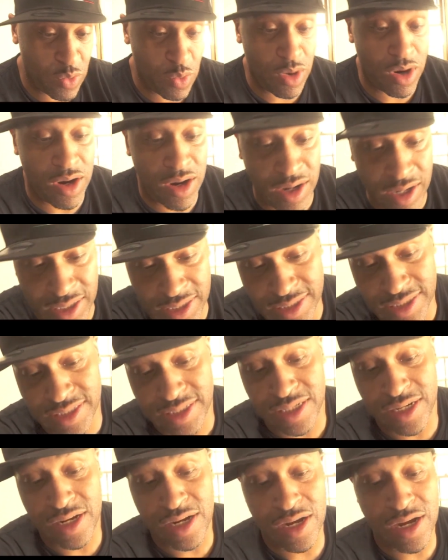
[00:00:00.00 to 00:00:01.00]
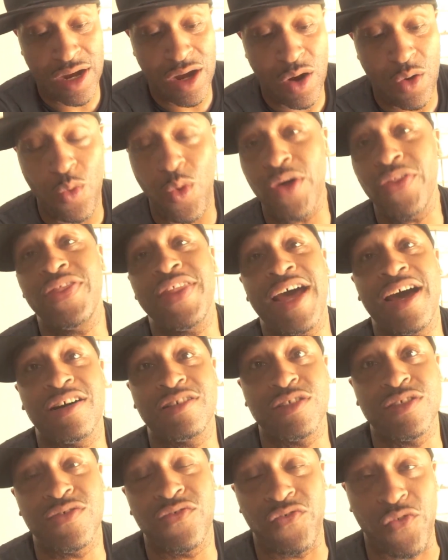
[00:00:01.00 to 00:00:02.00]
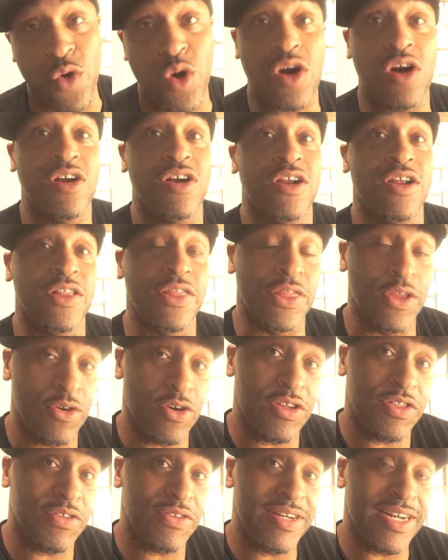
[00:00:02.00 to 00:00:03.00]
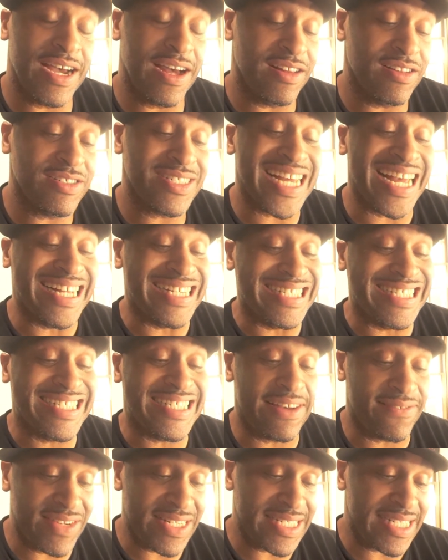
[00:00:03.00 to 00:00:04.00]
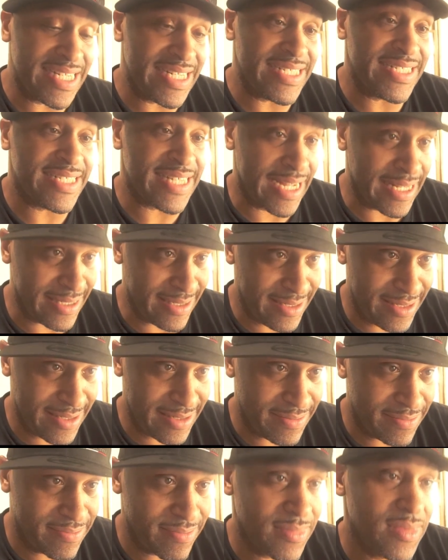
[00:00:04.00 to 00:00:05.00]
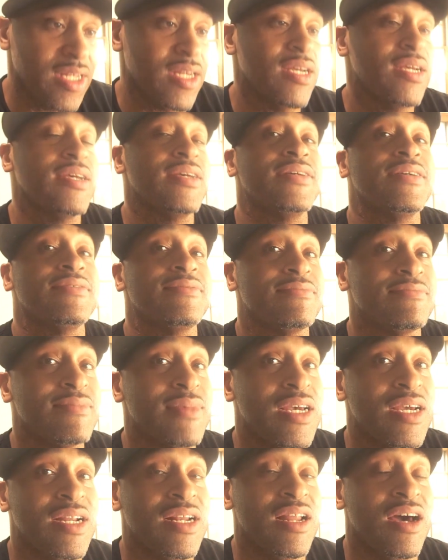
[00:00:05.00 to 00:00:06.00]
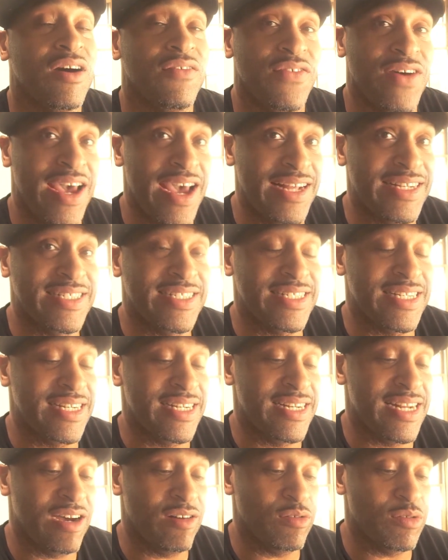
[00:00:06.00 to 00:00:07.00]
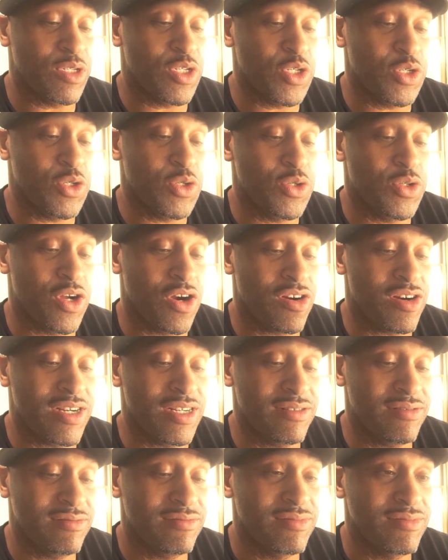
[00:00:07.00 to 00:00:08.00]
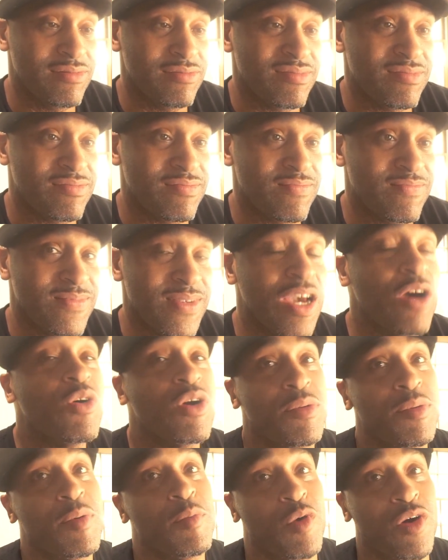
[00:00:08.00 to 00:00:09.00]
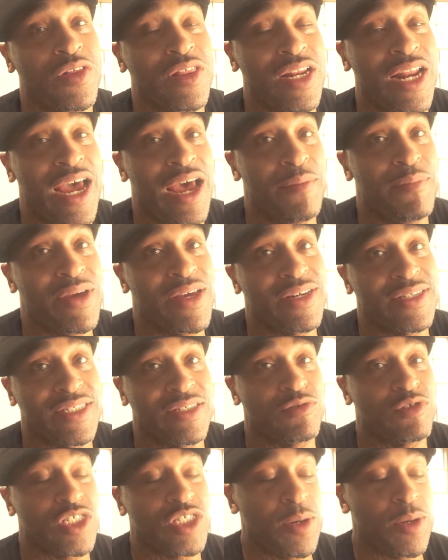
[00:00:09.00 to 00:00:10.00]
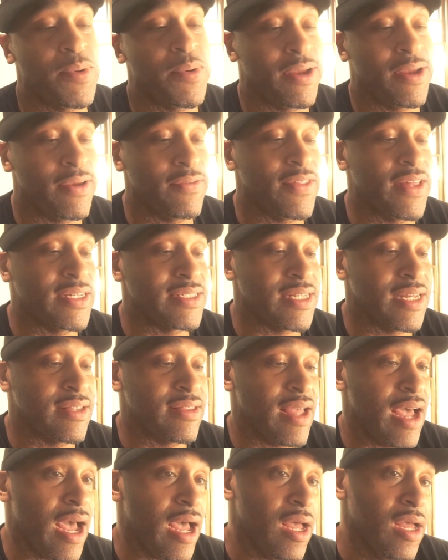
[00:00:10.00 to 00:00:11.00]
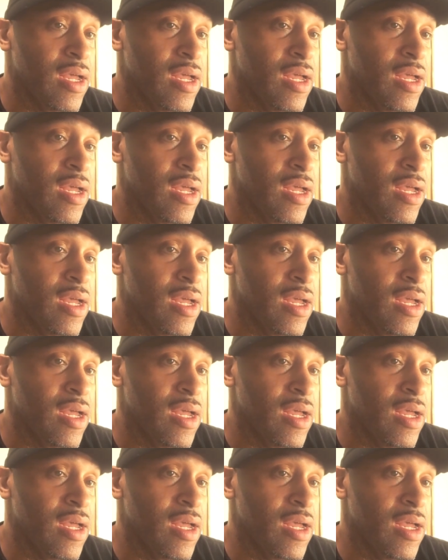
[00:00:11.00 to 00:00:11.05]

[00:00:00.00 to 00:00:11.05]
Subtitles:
was $1,433.17. Now, if I had to send it out to Darton, it would have been more than that because they were shipping and things like that.